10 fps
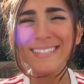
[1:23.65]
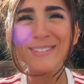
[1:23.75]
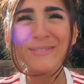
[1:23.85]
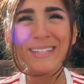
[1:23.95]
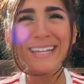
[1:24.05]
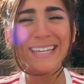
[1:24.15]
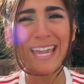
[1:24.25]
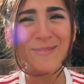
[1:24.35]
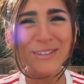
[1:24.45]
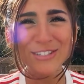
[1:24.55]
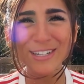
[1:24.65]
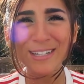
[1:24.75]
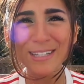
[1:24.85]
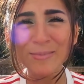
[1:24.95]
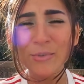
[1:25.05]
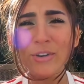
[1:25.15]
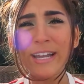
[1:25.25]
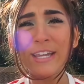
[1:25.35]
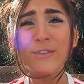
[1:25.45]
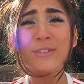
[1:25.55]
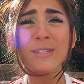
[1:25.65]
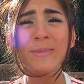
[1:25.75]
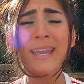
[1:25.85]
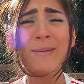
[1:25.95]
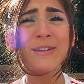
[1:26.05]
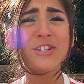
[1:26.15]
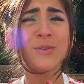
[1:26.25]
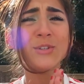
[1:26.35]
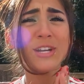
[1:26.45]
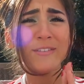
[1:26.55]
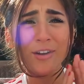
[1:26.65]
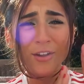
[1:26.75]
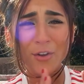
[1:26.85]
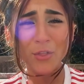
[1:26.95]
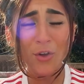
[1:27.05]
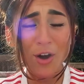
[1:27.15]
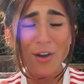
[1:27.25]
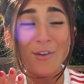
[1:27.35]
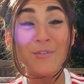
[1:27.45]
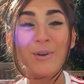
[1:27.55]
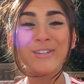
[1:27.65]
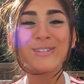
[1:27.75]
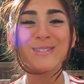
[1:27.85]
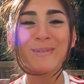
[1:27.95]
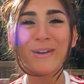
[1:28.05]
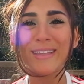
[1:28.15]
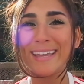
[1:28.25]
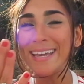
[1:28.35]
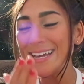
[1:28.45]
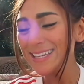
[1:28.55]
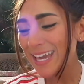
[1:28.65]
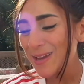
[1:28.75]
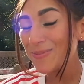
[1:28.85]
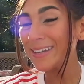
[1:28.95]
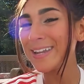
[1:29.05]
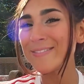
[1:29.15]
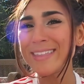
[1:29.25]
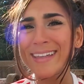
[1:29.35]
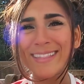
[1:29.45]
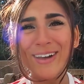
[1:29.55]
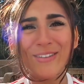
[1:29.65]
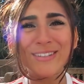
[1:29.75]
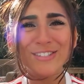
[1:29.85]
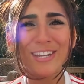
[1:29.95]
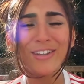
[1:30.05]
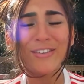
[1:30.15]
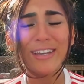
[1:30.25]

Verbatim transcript: This isn't really a gaming channel anymore. It used to be a gaming channel, which I've gotten a lot of questions about, like, gameplay and everything like that on this channel.